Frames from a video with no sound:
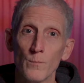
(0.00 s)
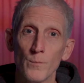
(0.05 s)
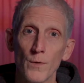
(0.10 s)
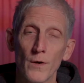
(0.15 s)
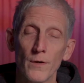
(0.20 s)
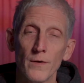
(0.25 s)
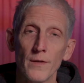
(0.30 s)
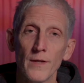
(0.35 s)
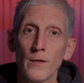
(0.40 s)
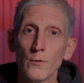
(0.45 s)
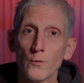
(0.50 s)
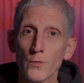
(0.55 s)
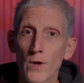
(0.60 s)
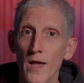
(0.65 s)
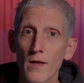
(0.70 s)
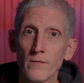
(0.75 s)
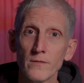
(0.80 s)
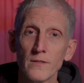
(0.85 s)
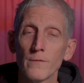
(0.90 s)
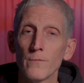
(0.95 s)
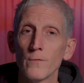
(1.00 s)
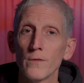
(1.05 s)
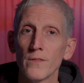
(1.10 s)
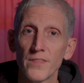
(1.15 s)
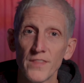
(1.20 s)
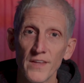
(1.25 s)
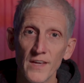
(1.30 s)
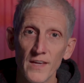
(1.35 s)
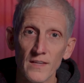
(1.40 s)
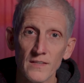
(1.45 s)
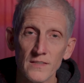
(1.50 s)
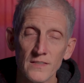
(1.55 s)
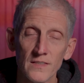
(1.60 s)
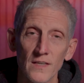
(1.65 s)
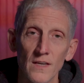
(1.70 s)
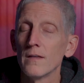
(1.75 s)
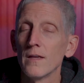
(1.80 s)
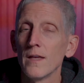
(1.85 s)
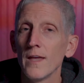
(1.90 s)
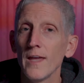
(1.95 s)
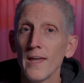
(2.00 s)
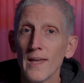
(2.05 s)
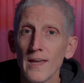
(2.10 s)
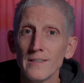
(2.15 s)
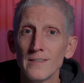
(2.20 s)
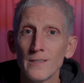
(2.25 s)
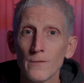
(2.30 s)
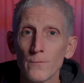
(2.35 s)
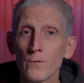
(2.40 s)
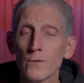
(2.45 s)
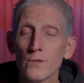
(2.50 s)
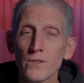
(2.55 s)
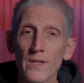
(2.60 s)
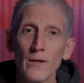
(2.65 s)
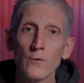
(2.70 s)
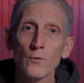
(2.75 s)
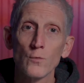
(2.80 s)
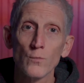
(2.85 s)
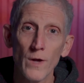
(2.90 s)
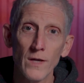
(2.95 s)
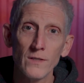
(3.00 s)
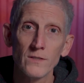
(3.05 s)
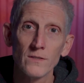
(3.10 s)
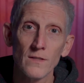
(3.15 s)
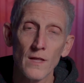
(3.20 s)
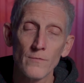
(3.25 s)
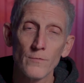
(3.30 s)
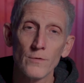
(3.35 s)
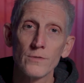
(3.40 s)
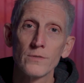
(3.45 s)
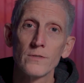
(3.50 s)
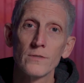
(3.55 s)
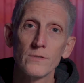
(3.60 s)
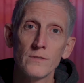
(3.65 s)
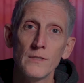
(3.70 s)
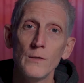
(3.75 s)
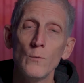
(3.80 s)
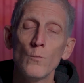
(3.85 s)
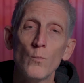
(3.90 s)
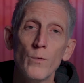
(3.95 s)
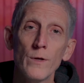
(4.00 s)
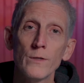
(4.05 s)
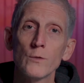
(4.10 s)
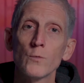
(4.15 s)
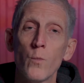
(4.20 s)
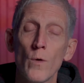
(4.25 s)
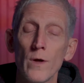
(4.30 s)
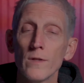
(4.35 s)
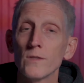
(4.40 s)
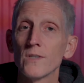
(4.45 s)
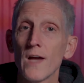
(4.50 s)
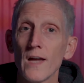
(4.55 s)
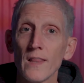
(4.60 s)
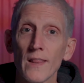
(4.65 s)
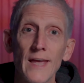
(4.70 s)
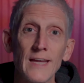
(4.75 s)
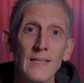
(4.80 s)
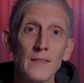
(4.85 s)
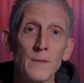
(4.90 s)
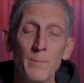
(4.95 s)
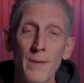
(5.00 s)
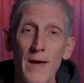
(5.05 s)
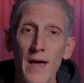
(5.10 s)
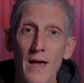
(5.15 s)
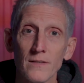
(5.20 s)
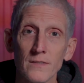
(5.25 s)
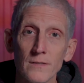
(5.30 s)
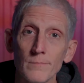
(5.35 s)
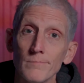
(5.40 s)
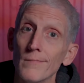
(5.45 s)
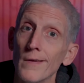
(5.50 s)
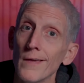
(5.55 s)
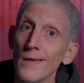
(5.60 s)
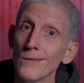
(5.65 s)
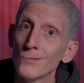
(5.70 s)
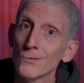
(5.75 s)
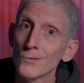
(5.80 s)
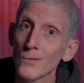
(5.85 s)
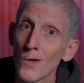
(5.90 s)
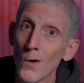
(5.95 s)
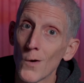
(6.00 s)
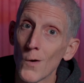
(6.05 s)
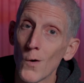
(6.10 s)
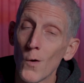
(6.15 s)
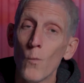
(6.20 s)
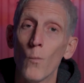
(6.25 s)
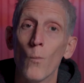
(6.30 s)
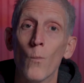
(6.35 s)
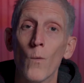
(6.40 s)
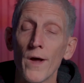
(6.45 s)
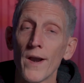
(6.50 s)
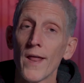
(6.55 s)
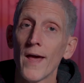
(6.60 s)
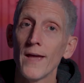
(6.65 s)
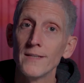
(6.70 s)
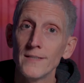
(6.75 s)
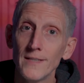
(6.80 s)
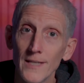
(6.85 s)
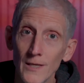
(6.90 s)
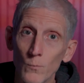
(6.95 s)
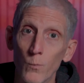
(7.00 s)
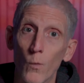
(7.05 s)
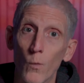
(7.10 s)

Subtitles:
mode and try out different things and different saturation levels to see which ones I liked the best. So what I did